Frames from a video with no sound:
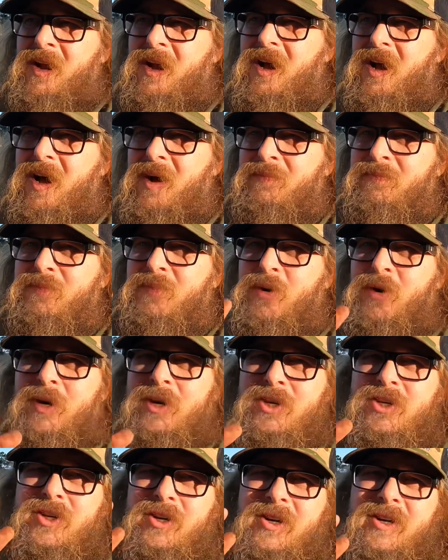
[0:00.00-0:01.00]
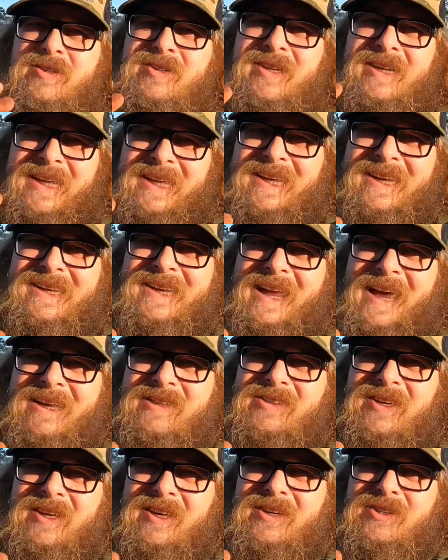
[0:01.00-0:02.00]
I'm pretty sure it's an
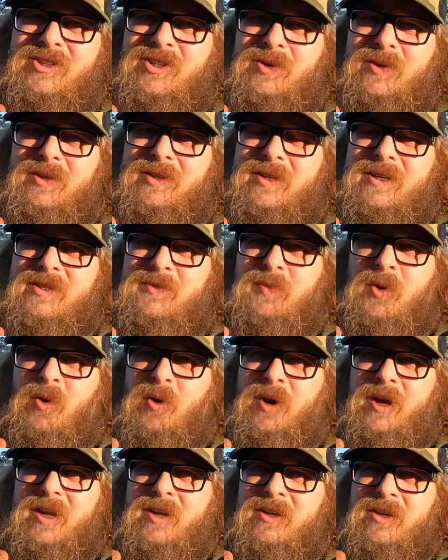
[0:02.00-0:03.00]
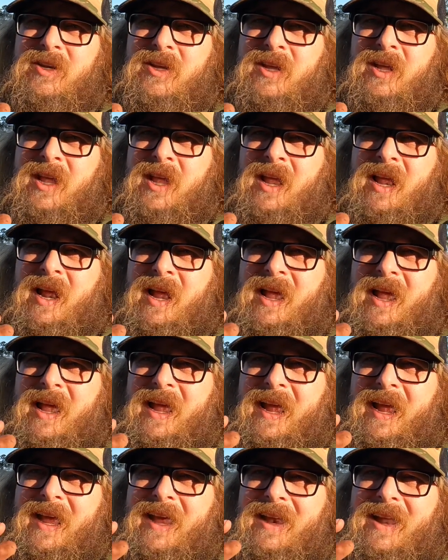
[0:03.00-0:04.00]
indexing issue at this point,
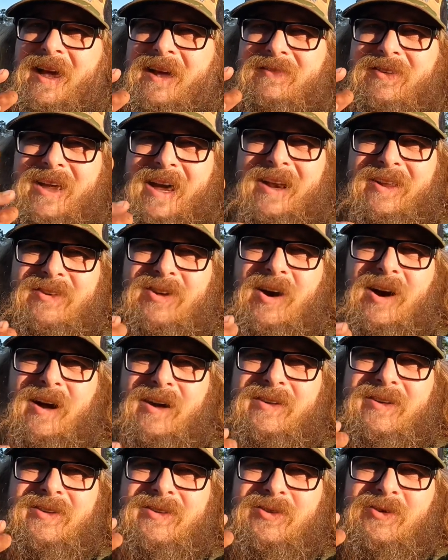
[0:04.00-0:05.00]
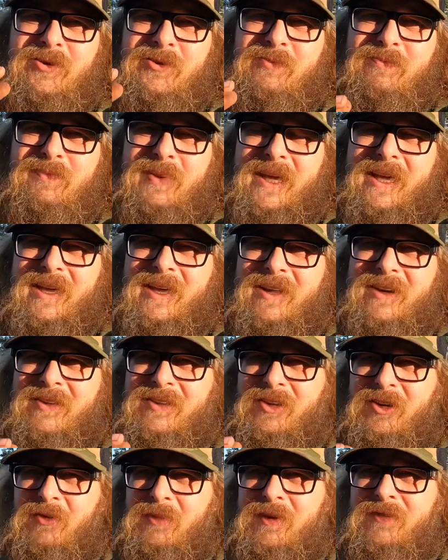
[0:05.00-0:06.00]
and I've got to talk to Ben a
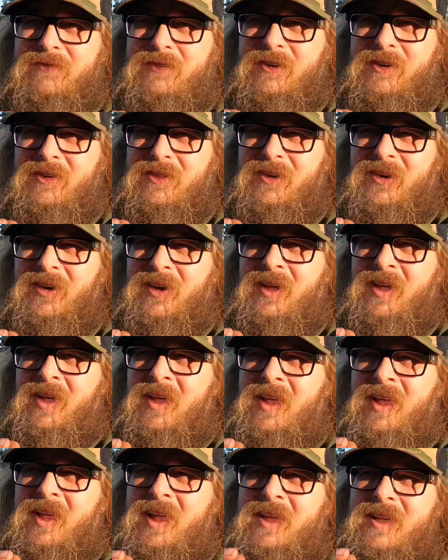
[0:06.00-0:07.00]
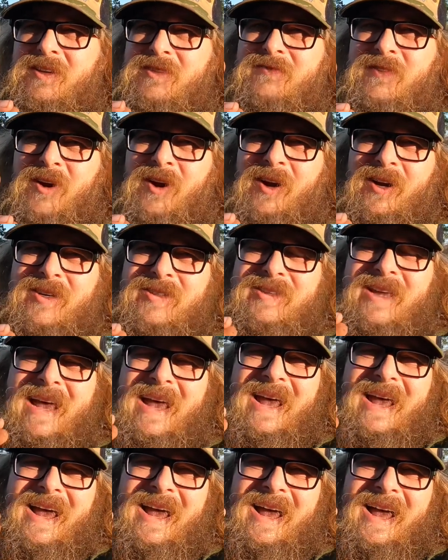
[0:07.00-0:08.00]
little bit further as far as
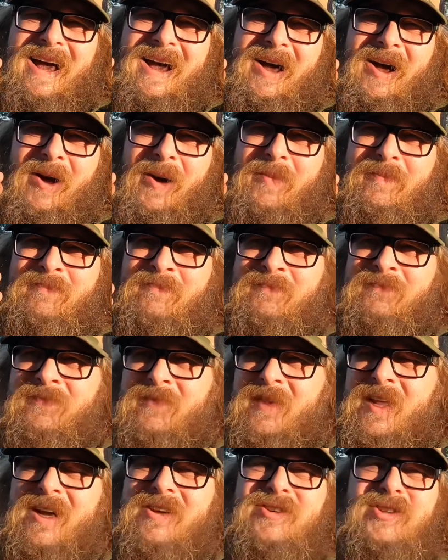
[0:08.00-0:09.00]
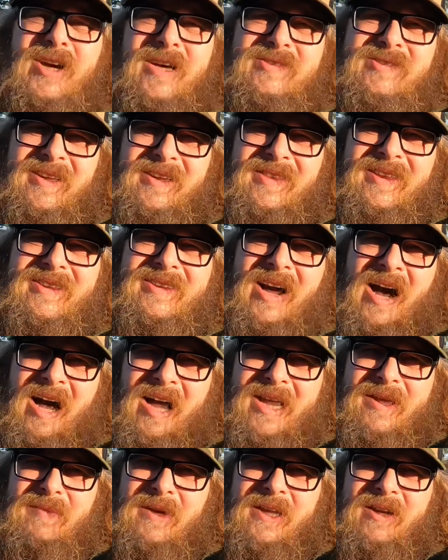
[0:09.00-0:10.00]
adjusting the
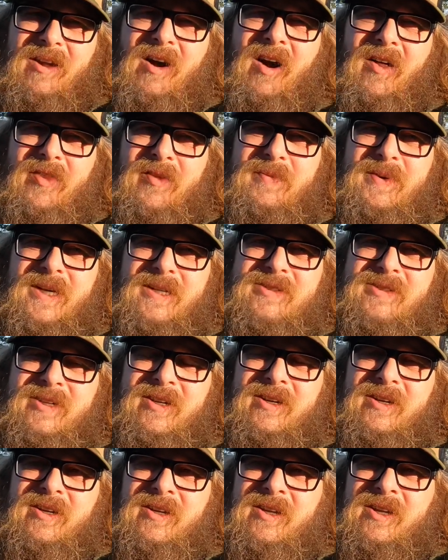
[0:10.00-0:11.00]
timing on the piston.